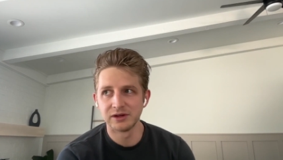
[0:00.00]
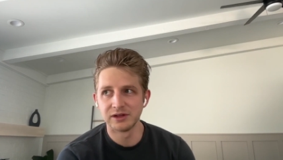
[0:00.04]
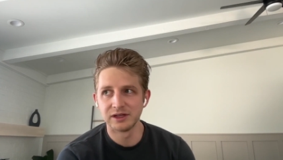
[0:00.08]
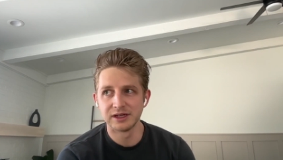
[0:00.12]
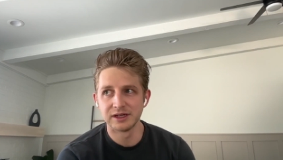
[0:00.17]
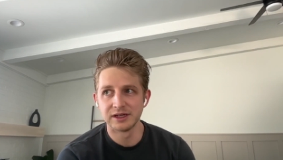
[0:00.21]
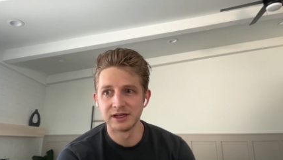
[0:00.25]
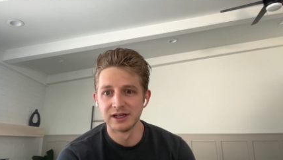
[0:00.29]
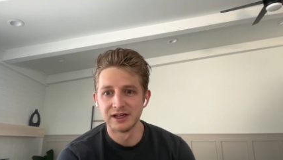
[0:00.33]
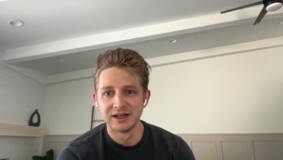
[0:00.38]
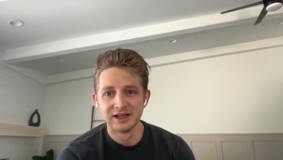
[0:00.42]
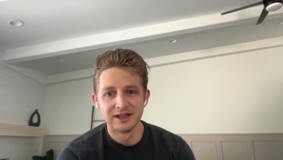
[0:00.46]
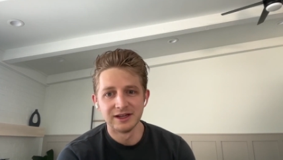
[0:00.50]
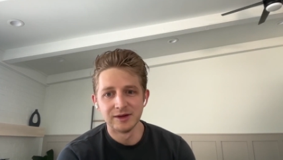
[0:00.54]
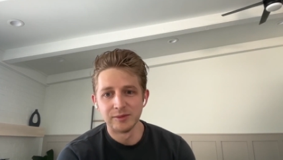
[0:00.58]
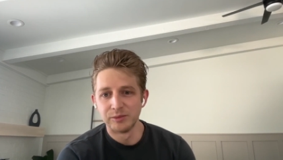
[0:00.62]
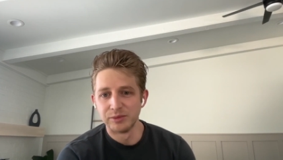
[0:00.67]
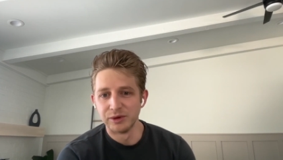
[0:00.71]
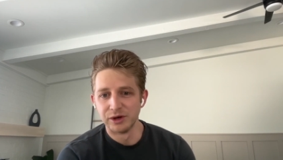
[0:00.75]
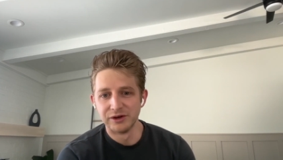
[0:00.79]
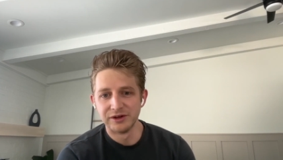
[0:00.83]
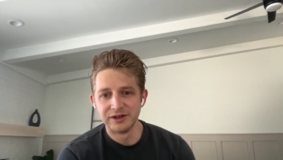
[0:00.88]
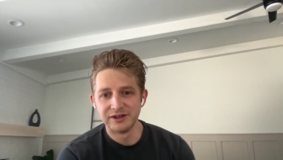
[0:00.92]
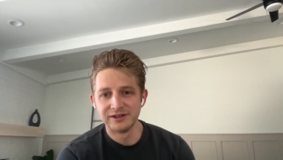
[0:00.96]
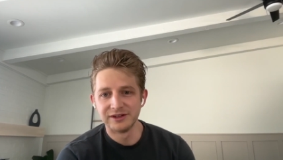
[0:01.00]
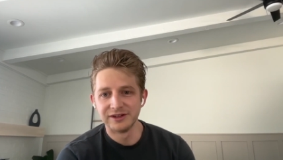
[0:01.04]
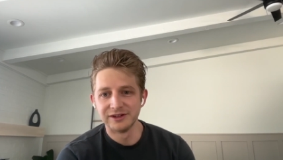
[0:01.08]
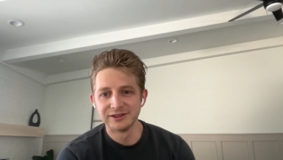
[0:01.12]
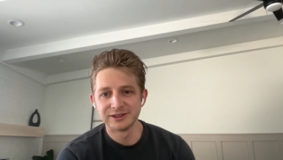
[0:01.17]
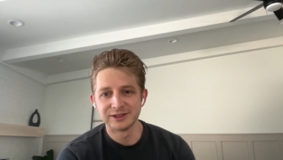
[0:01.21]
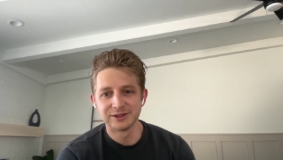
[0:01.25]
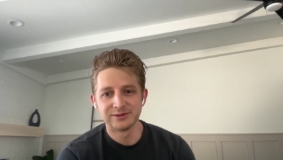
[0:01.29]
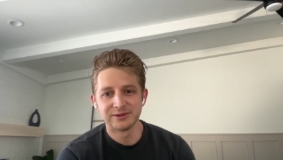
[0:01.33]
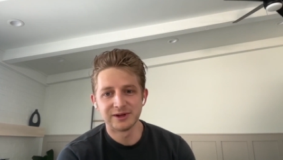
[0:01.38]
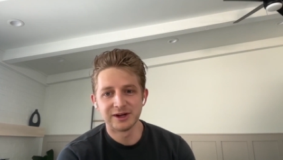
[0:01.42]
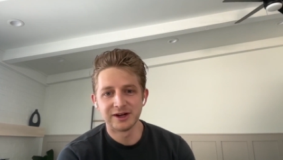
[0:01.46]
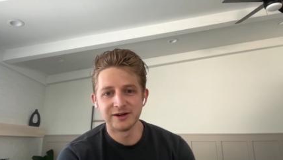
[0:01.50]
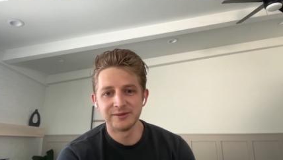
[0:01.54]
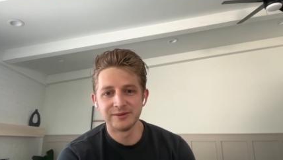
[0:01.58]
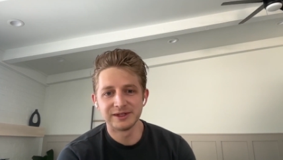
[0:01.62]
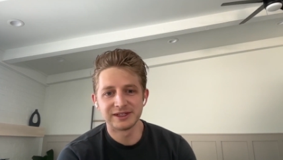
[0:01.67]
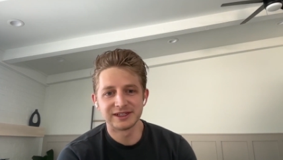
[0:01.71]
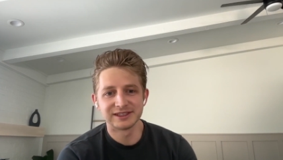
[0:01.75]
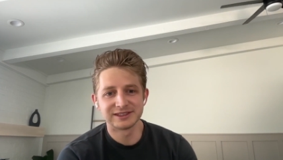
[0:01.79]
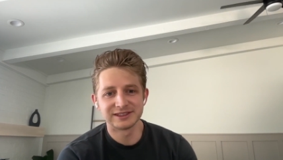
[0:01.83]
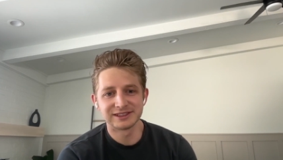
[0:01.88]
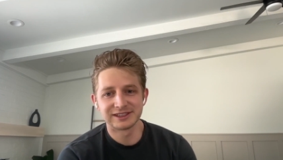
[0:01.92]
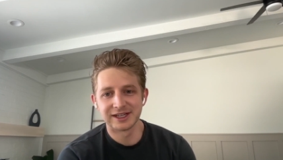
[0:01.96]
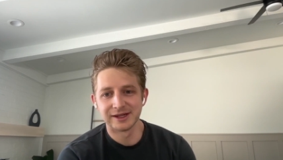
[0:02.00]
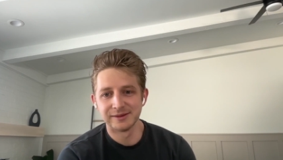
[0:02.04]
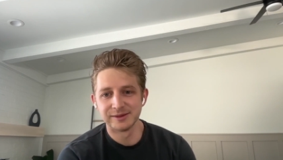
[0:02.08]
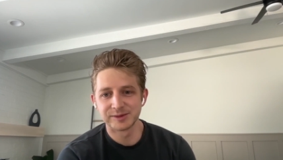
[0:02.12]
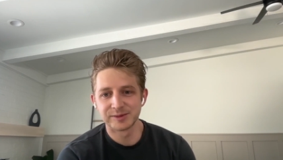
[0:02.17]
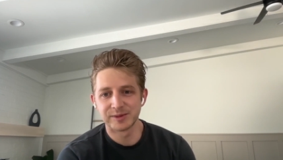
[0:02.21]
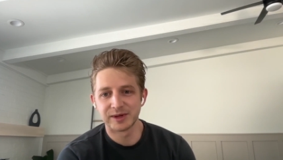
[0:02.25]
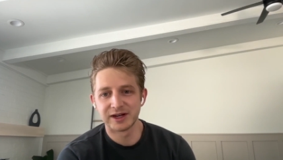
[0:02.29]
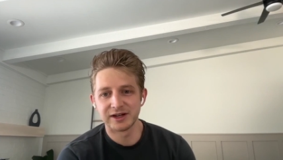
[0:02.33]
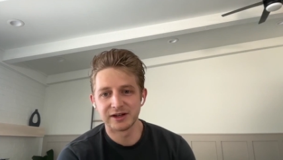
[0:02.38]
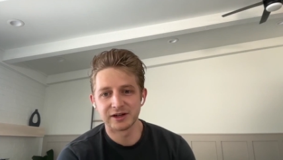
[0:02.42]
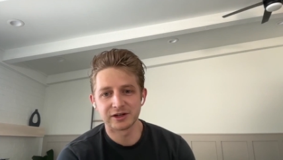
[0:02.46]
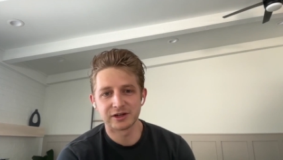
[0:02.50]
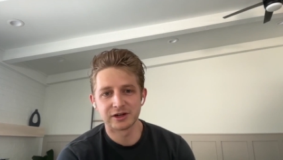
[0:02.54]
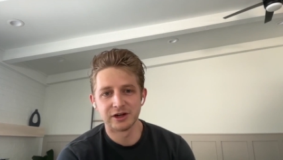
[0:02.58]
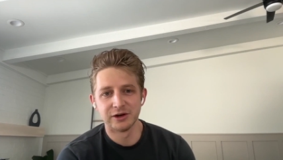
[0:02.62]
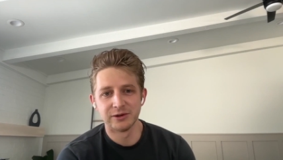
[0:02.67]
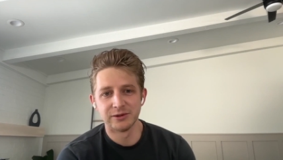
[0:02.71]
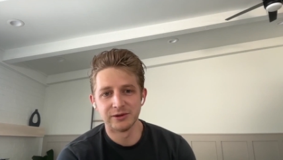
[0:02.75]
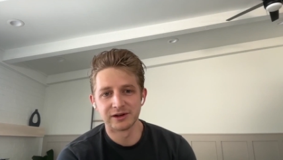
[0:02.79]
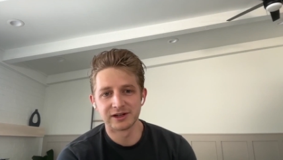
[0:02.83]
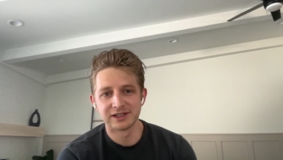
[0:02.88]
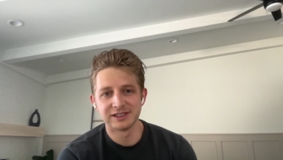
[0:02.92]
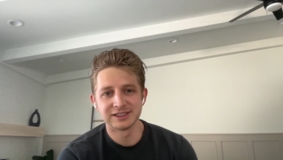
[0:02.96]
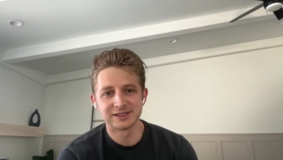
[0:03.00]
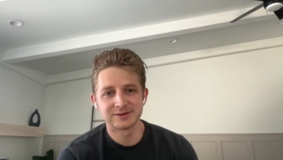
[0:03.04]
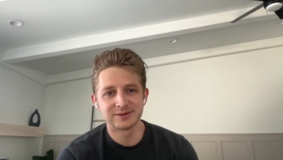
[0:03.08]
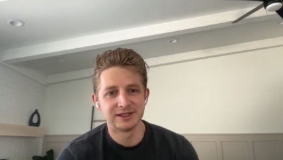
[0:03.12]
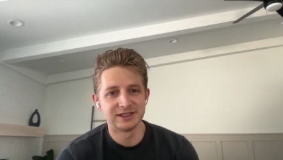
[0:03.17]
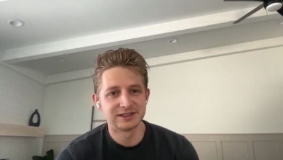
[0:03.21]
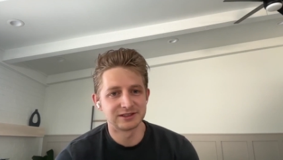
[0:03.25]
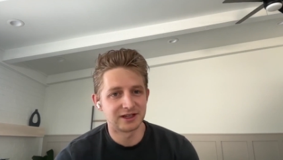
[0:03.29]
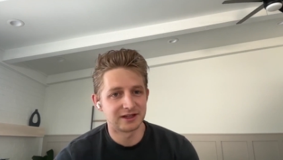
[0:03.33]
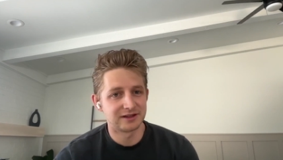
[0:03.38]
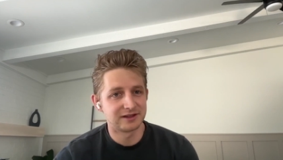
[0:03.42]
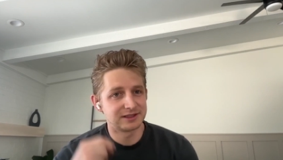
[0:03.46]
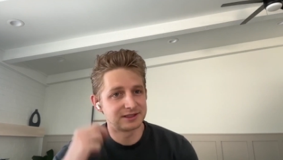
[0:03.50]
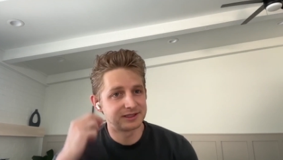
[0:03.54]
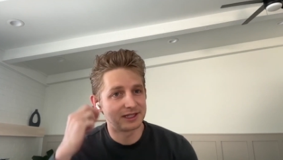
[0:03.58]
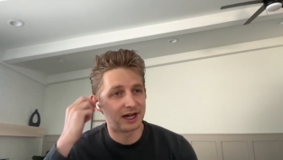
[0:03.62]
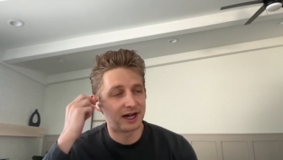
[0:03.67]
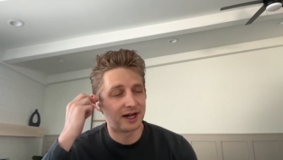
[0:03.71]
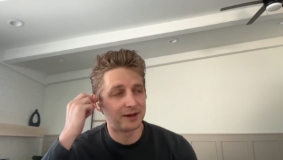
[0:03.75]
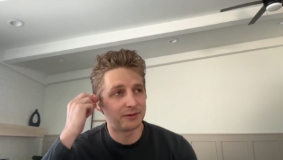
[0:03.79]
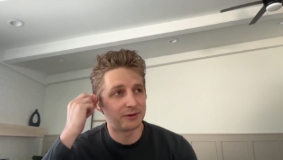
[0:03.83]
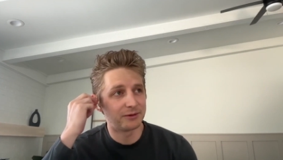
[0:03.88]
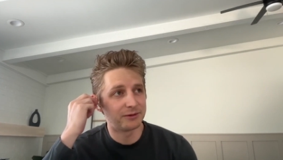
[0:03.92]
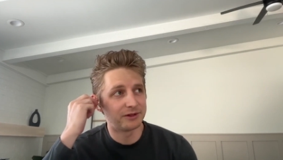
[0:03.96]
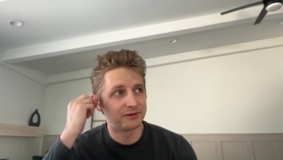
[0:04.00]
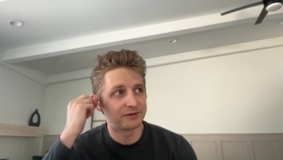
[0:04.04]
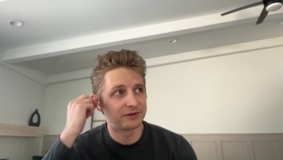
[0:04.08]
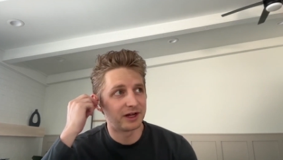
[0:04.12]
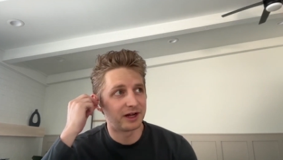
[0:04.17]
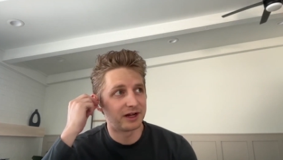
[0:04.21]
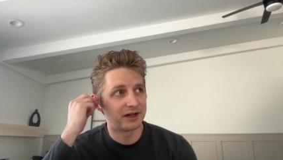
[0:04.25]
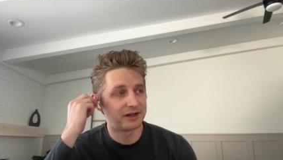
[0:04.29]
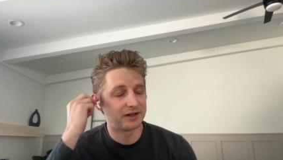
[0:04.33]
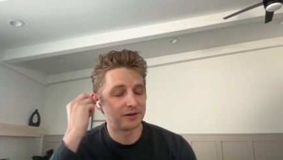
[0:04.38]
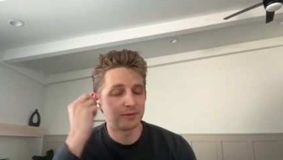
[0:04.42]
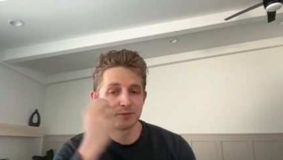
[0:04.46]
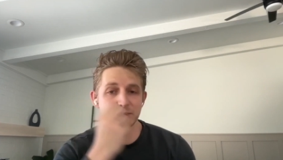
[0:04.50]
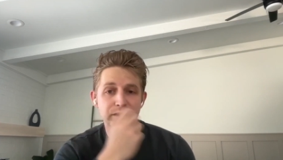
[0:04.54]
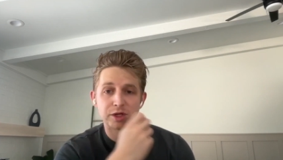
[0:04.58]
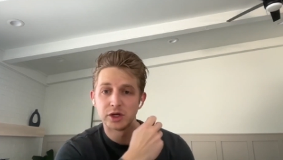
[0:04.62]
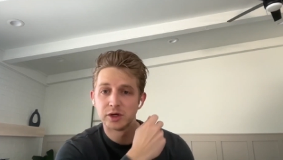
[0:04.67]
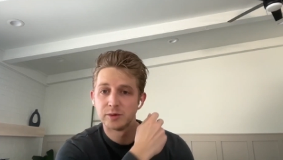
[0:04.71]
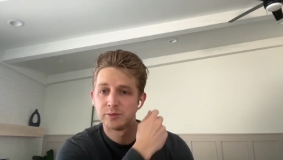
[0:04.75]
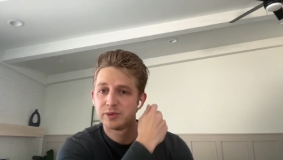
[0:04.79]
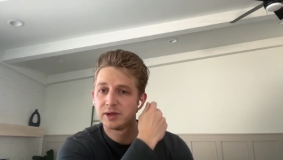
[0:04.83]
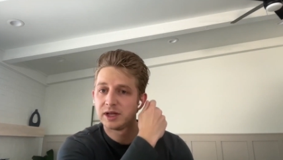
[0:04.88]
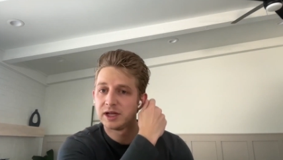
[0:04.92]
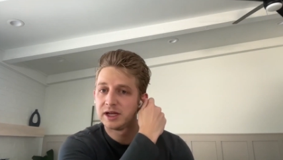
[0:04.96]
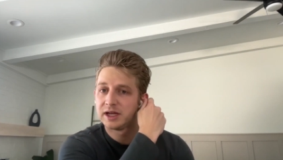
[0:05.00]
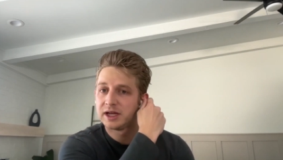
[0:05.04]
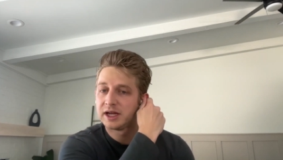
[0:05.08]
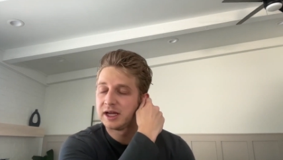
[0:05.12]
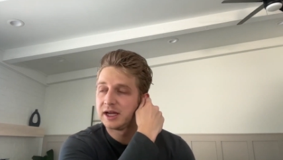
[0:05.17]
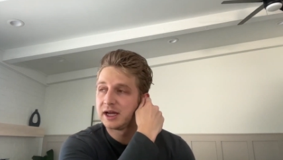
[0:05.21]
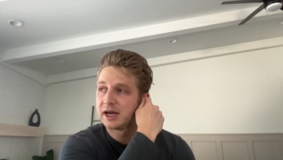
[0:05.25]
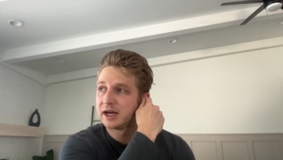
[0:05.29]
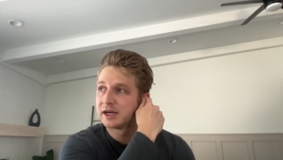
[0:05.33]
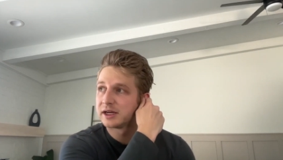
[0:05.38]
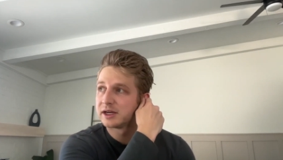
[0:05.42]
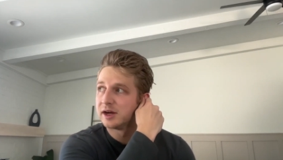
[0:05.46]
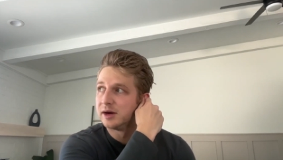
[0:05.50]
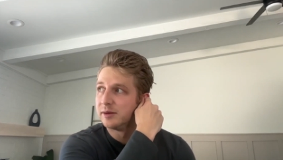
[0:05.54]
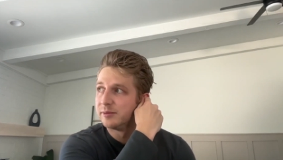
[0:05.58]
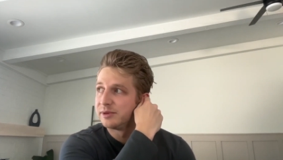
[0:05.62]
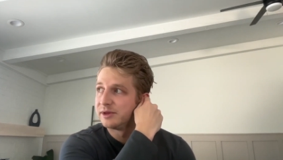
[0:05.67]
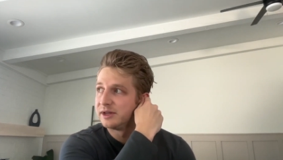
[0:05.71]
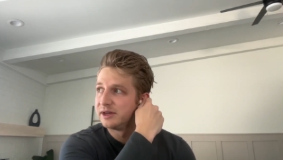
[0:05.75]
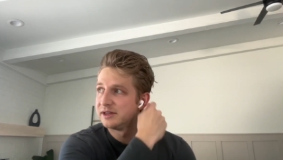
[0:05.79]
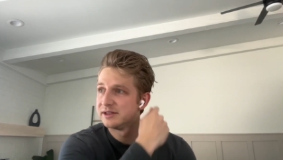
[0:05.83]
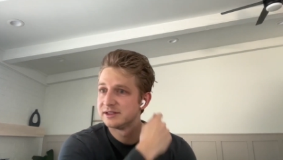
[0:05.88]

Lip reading: And Brody knows it well because he comes by our co-working space all the time, but we've got a pure play AI company.